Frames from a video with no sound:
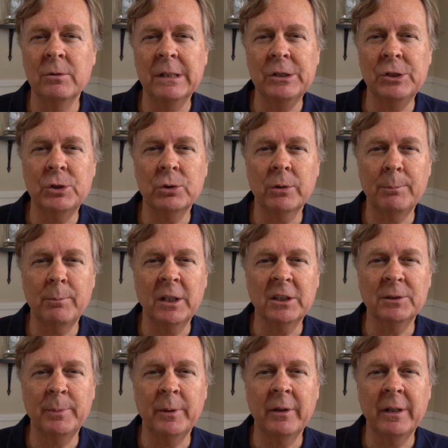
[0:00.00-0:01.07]
enjoy
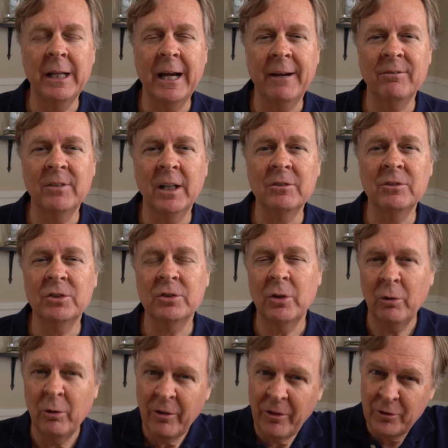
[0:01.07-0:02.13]
prosperity have done
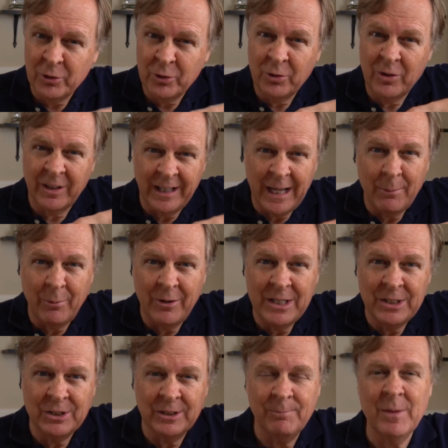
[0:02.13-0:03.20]
so through
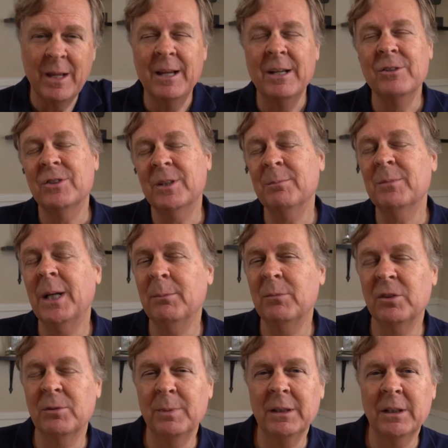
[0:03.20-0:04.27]
collaboration. Sometimes
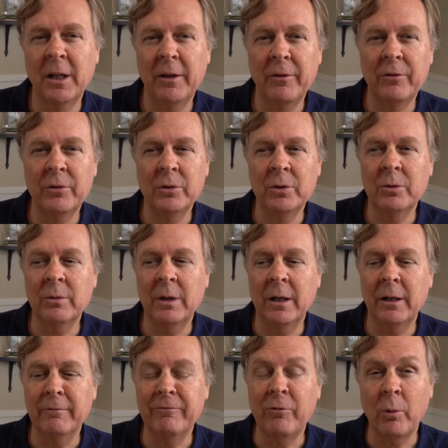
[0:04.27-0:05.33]
it's been done through
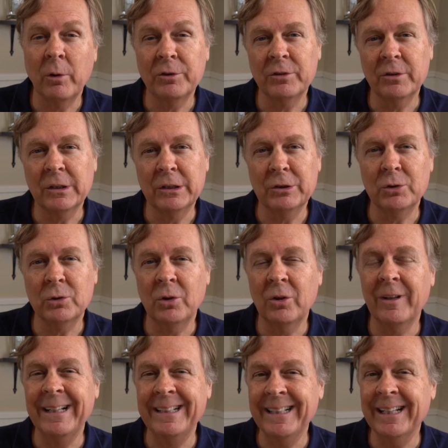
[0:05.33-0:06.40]
force or control,
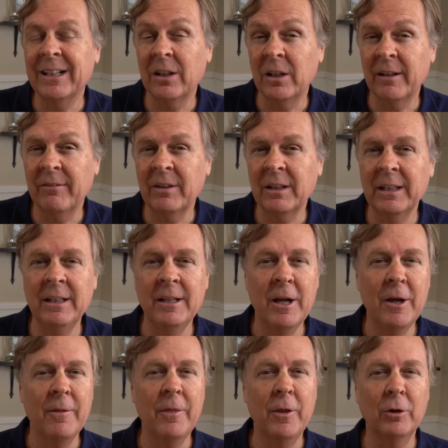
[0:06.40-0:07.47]
and yet lovingly,
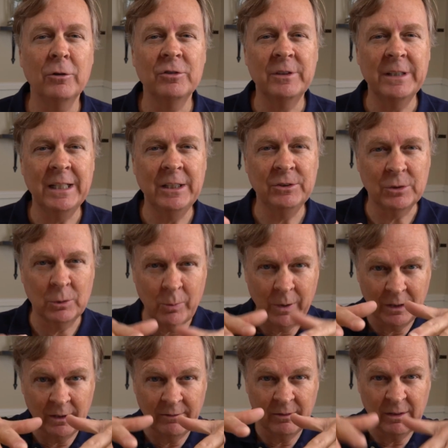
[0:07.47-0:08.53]
those days are quite
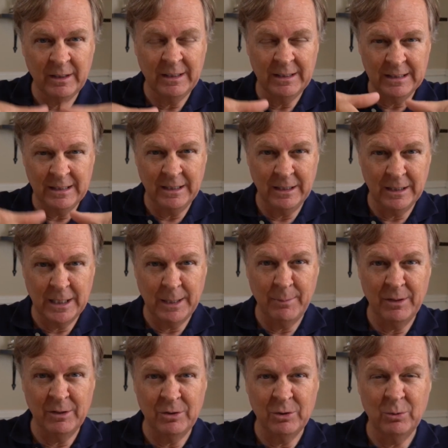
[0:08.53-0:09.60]
lovingly
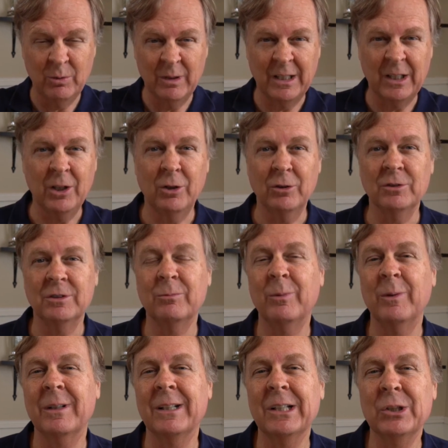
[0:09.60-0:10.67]
coming to a close,
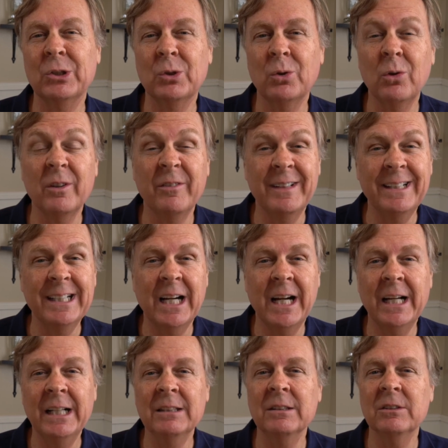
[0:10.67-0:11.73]
where control of any
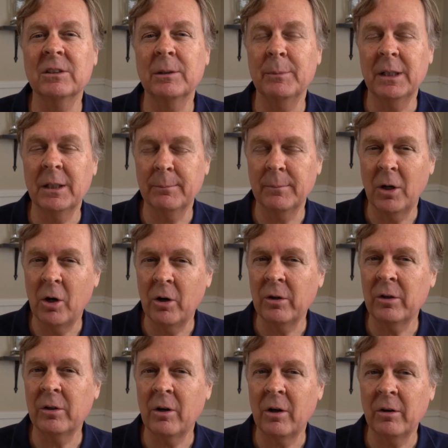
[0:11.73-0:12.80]
kind is going to become harder
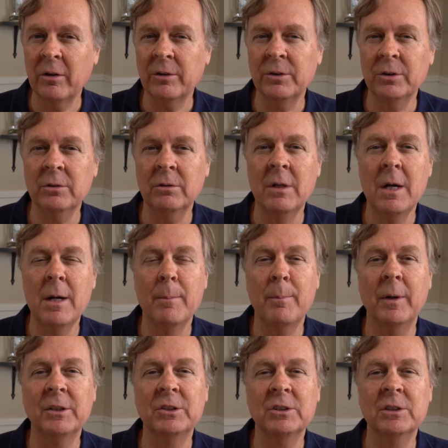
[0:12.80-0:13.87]
and harder to
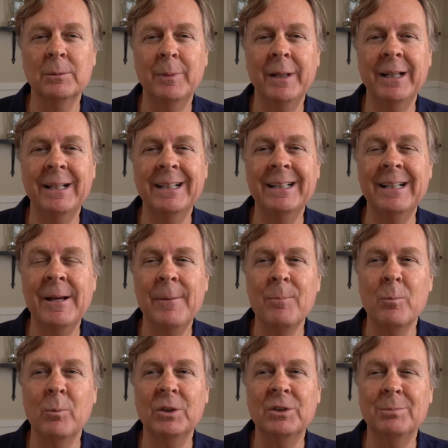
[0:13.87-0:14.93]
participate in,
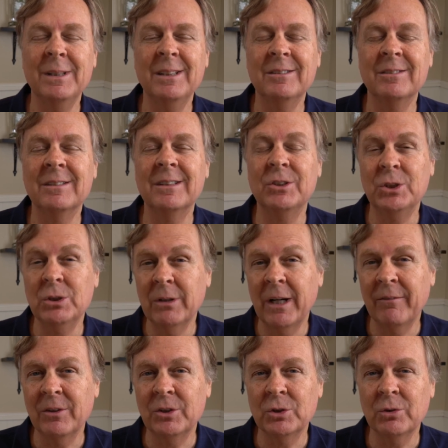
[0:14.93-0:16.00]
which means that you have
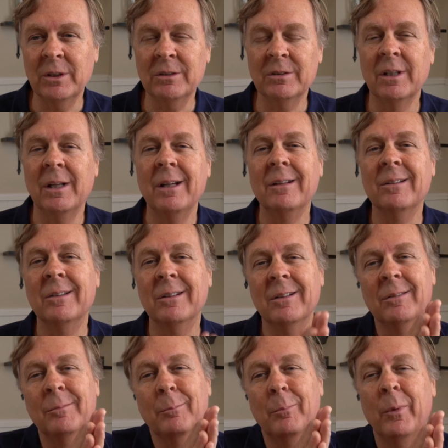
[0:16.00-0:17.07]
the choice
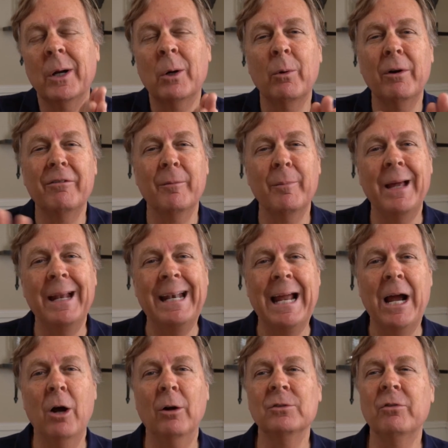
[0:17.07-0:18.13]
to break away from that
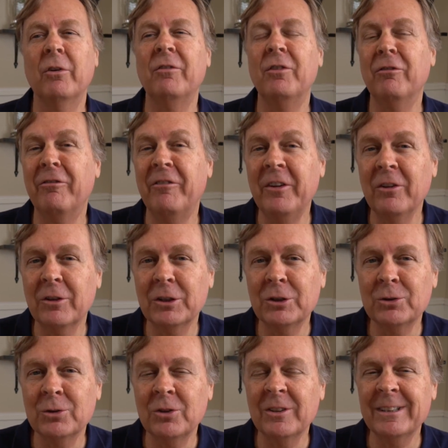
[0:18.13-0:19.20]
now. So if you feel
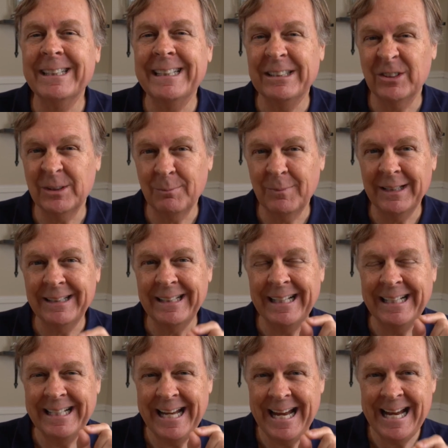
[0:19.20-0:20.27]
controlled, that's something
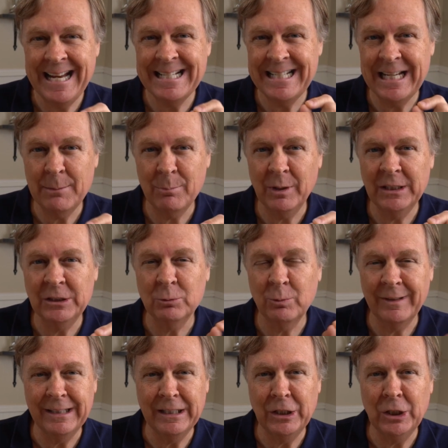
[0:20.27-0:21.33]
that can't take place
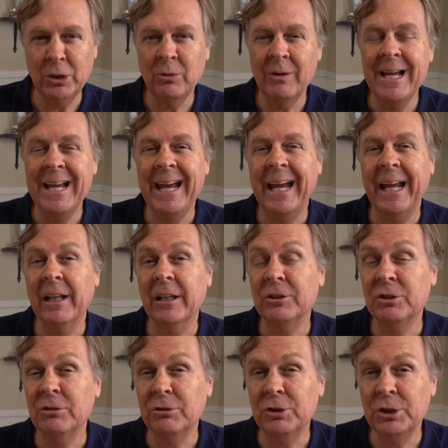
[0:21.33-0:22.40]
within you unless
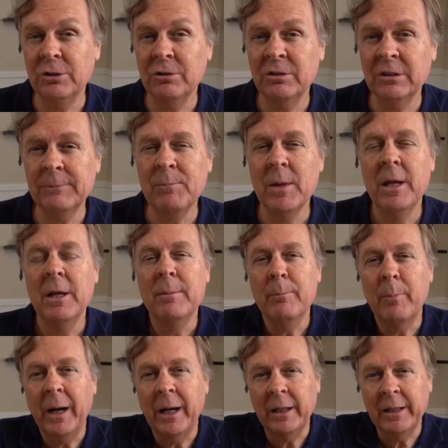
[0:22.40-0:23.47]
you choose it.
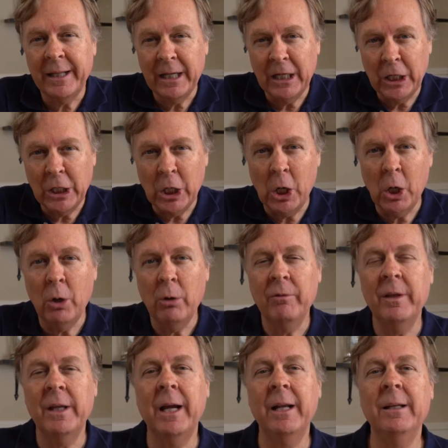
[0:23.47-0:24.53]
By letting go of
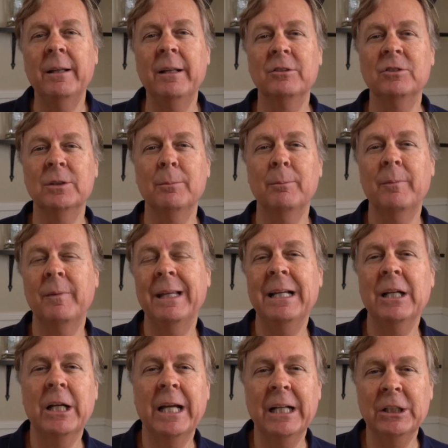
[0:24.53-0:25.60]
the idea that something
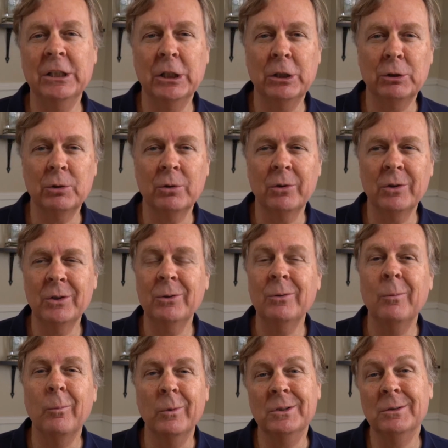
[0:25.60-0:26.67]
can control you,
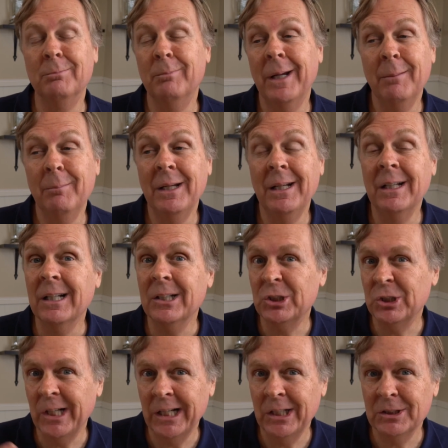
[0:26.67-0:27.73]
which may mean
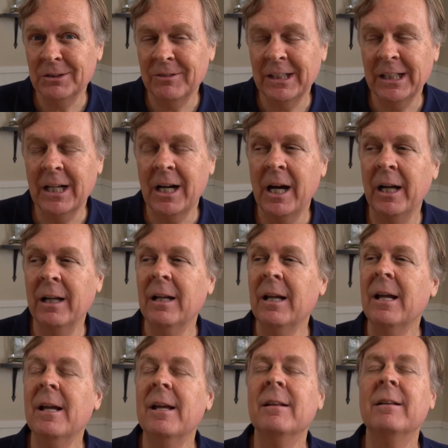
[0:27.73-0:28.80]
change of any kind,
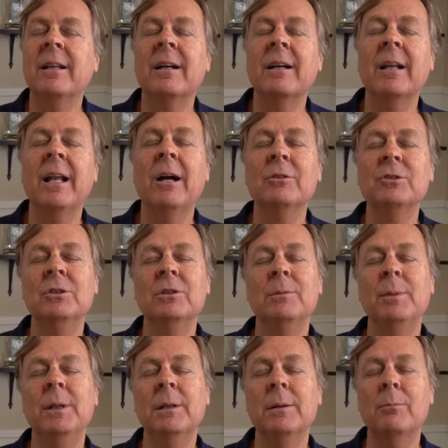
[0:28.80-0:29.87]
then it allows you to
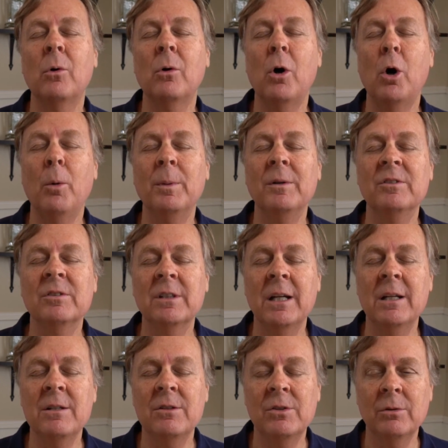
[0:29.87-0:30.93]
be in a more open
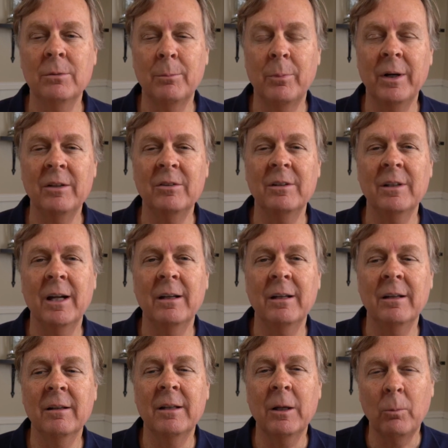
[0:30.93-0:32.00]
state to embrace the
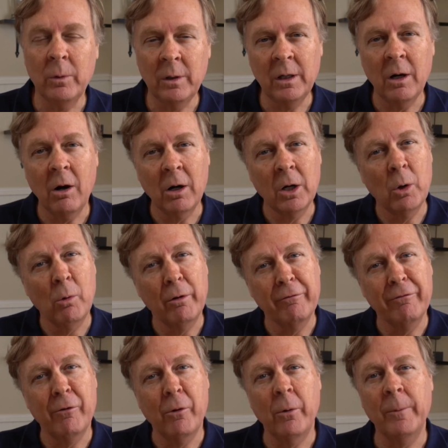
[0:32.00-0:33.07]
idea that we are going
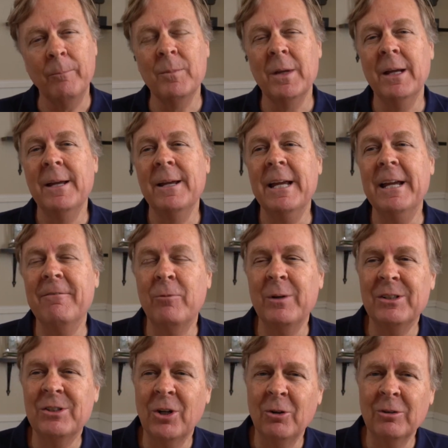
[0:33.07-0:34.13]
forward. If we
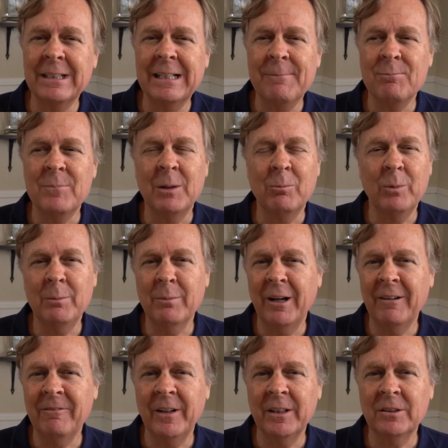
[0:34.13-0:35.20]
don't, then we
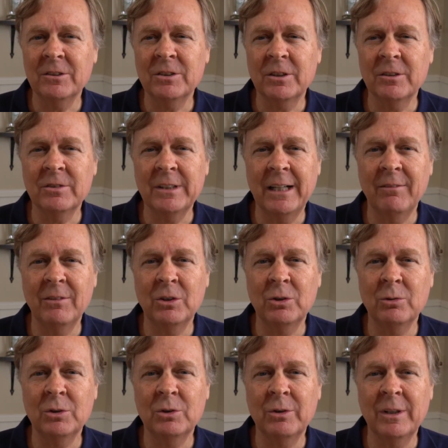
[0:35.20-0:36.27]
might find ourselves having to
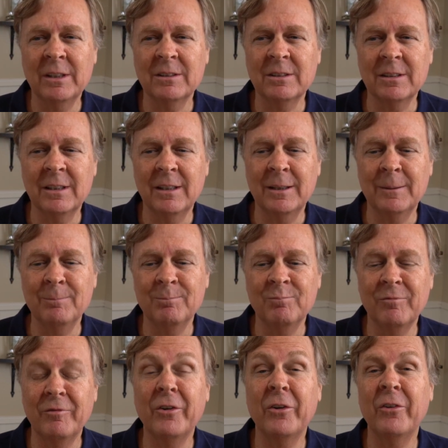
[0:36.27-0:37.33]
address
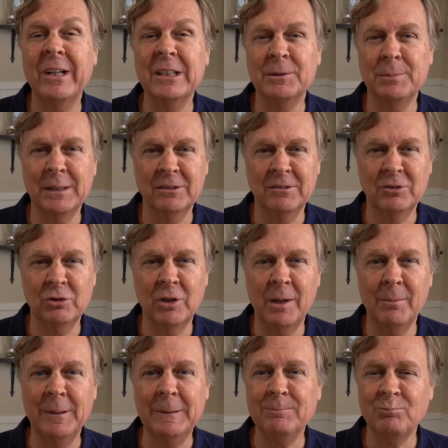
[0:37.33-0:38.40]
further aspects of trauma,